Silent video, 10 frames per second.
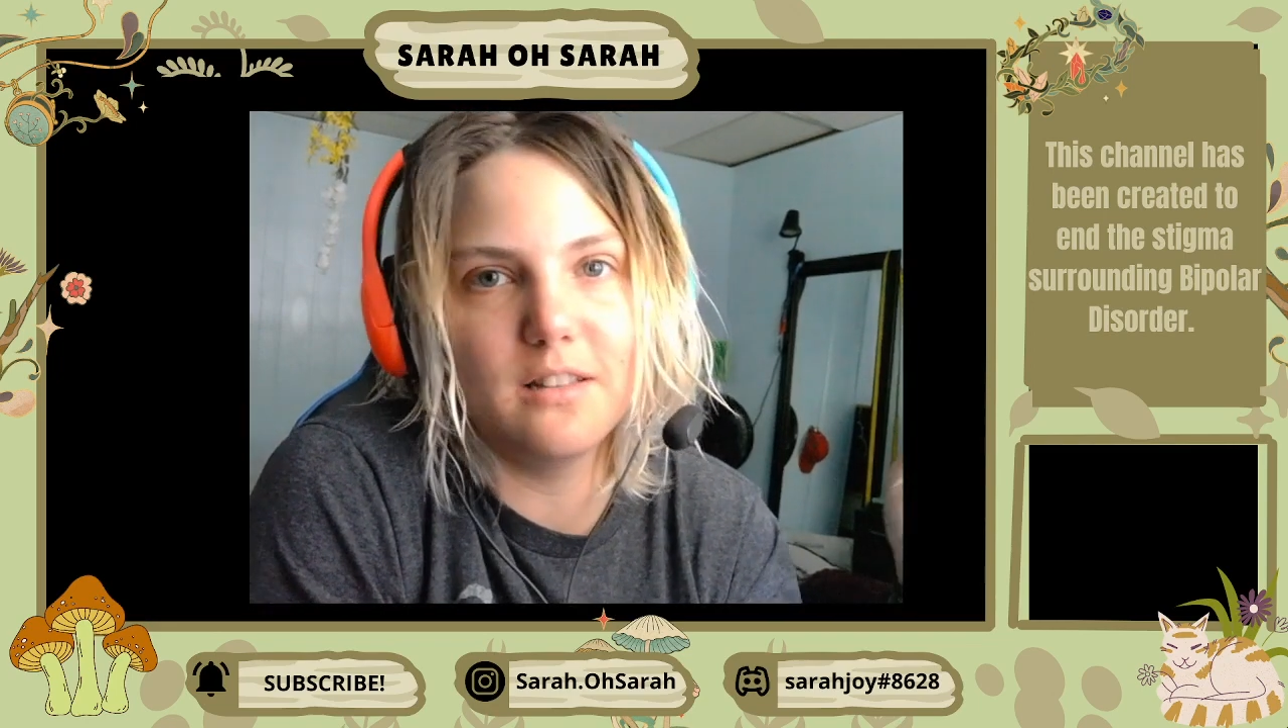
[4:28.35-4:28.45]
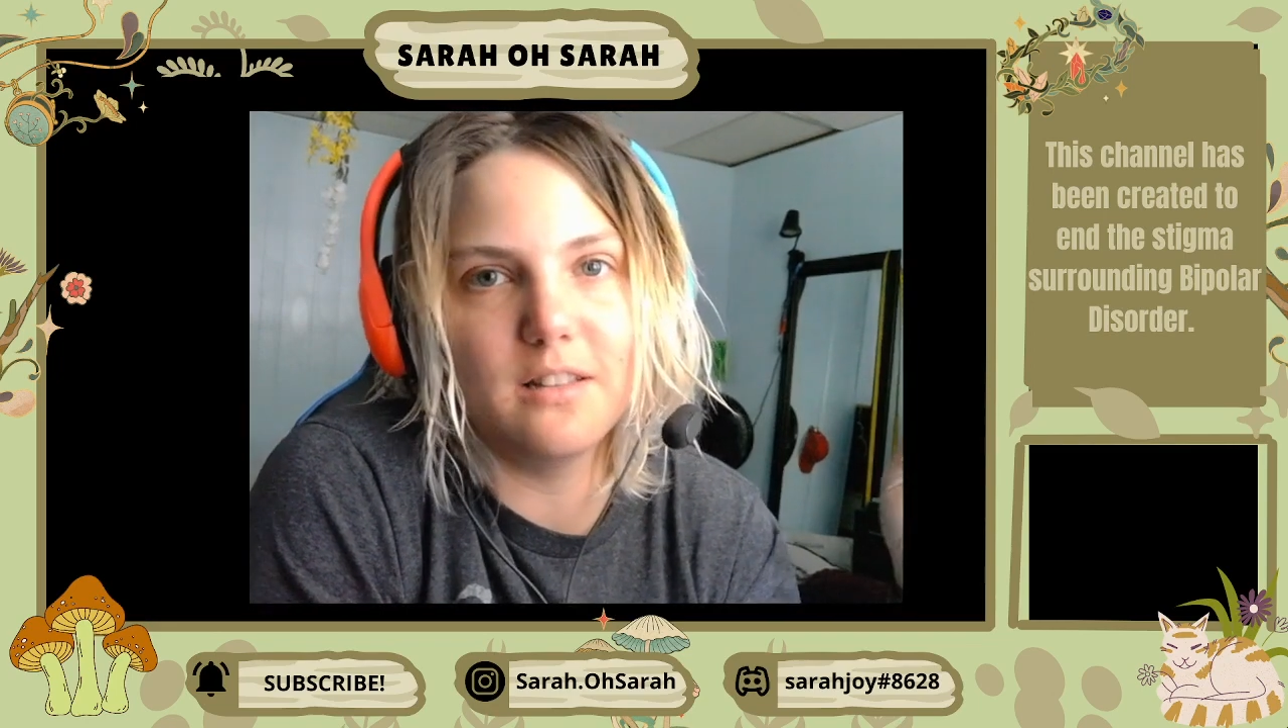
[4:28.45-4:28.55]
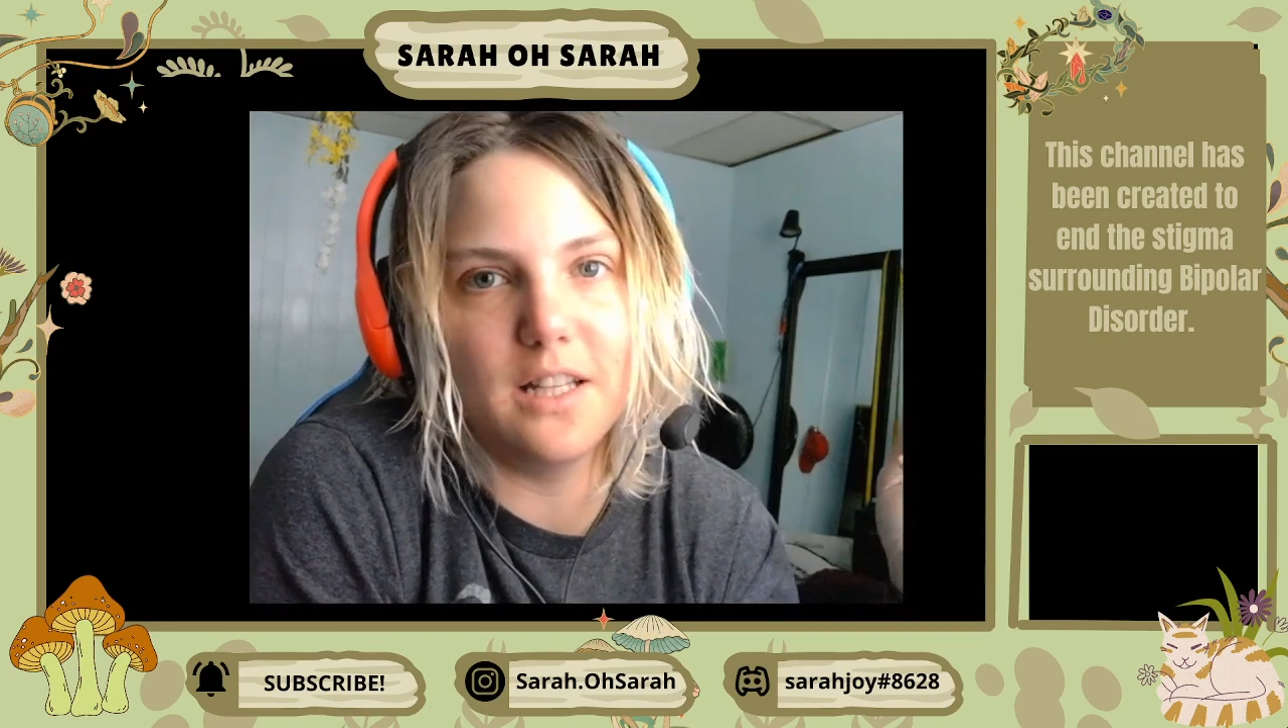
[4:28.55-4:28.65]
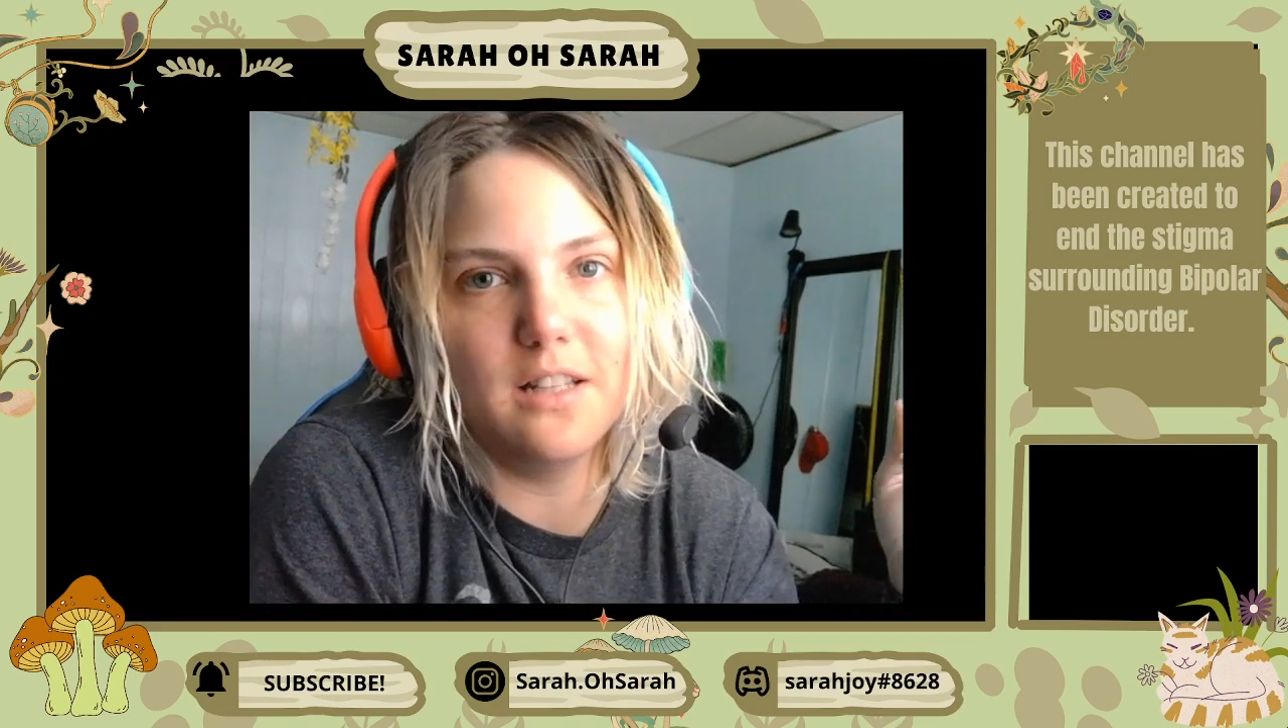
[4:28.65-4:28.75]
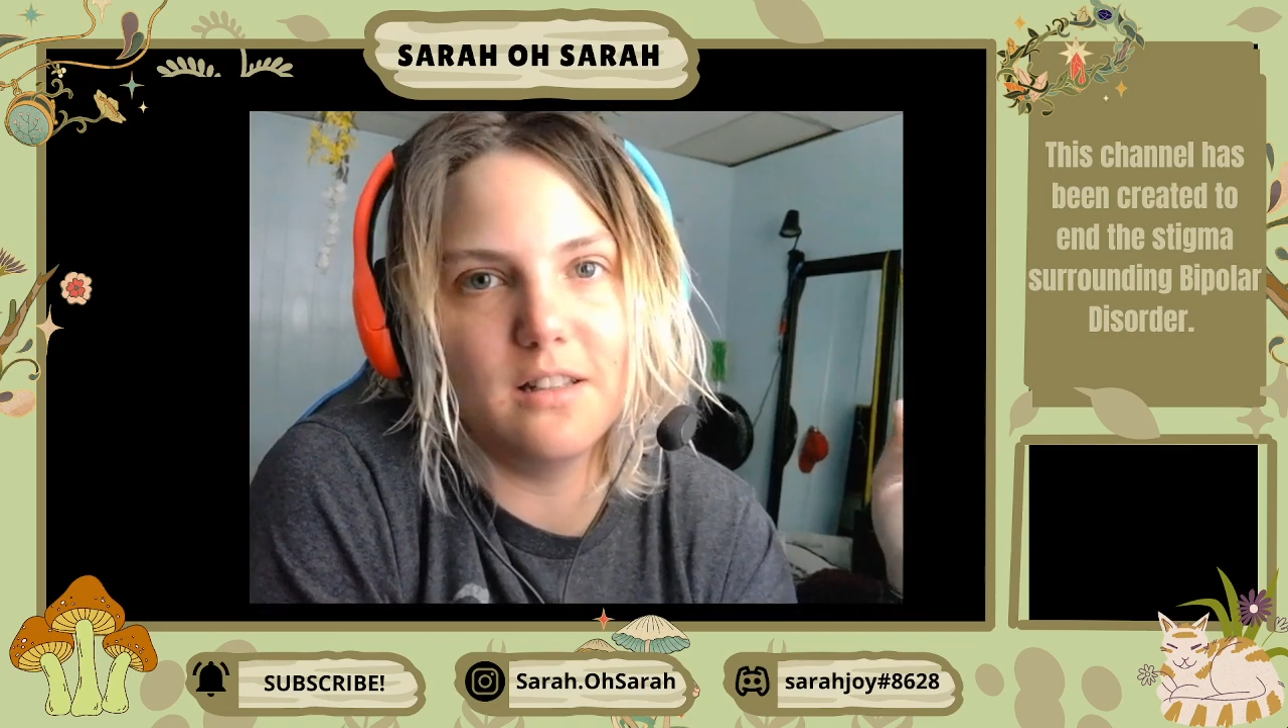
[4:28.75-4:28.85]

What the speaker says: state,